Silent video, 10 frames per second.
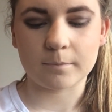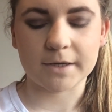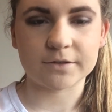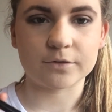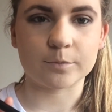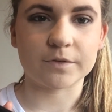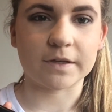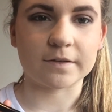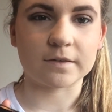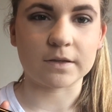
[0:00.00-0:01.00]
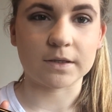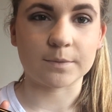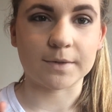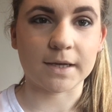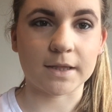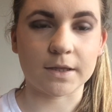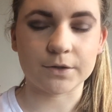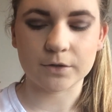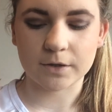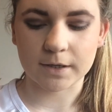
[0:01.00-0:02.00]
Master Precise liquid
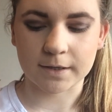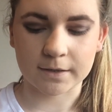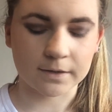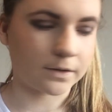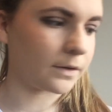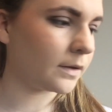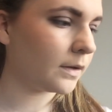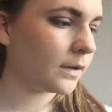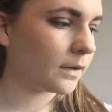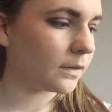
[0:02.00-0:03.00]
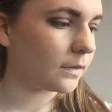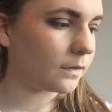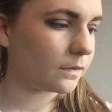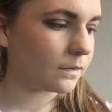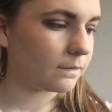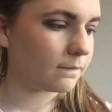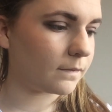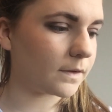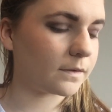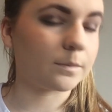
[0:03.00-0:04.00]
eyeliner, and
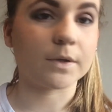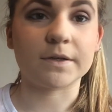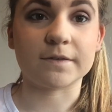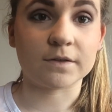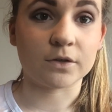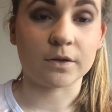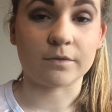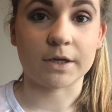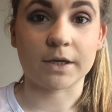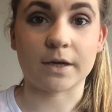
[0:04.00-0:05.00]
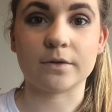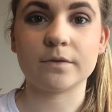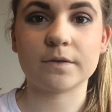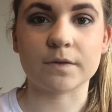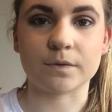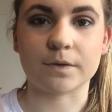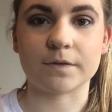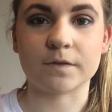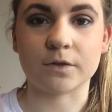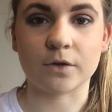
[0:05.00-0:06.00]
this one is nearly running out, so
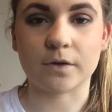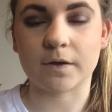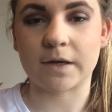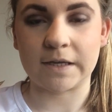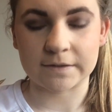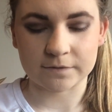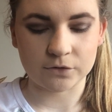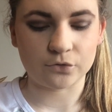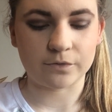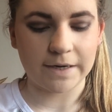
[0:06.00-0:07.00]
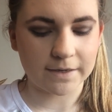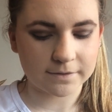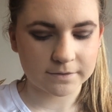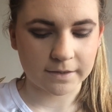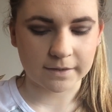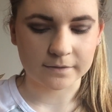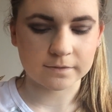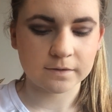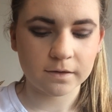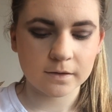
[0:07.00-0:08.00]
it's not as great as
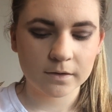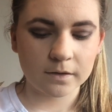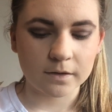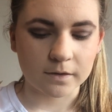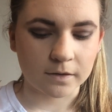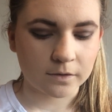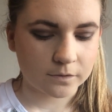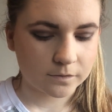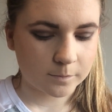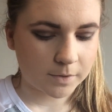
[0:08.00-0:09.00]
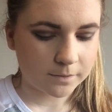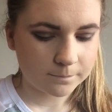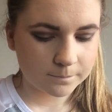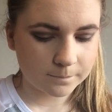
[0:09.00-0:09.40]
it used to be.